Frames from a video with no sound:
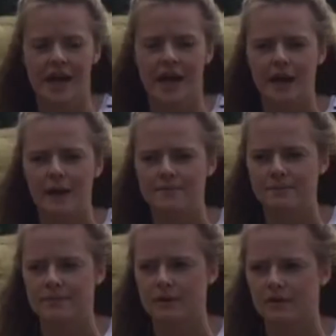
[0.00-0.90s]

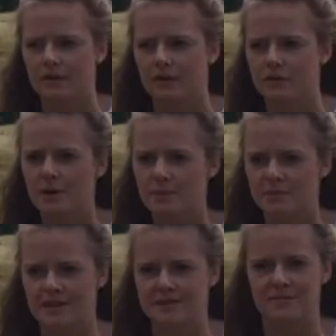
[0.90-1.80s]
Um, on top
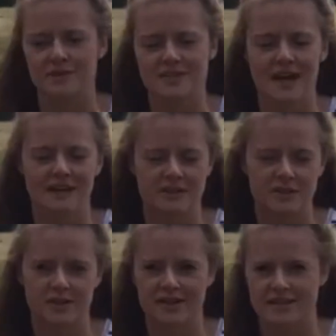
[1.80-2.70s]
of this I've always had an
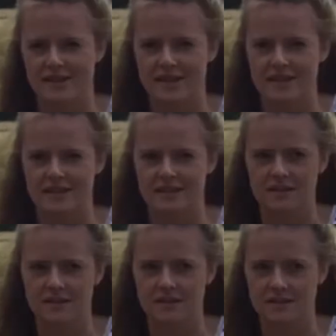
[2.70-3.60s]
interest
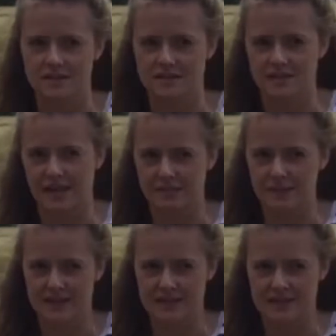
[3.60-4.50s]
in
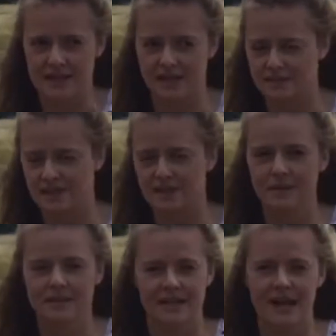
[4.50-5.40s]
sustainability and
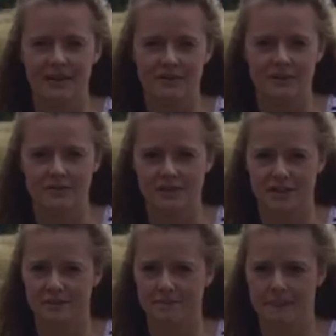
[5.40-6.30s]
sustainability in
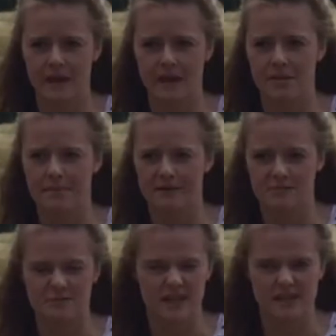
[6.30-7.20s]
agriculture, um, and
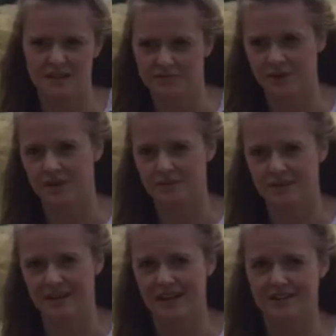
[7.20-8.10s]
just protecting the
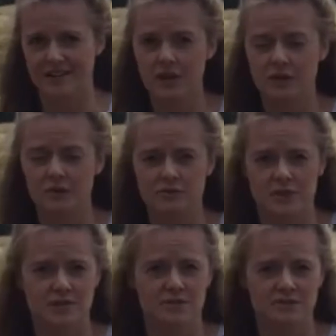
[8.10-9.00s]
environment, and
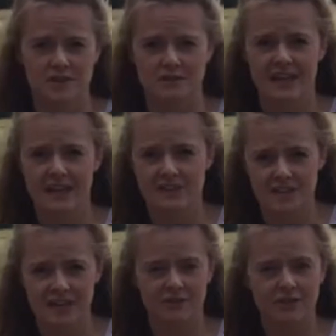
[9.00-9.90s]
also
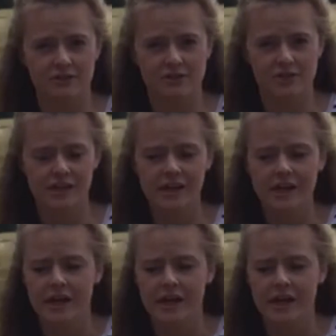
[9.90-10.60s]
diversification in agriculture.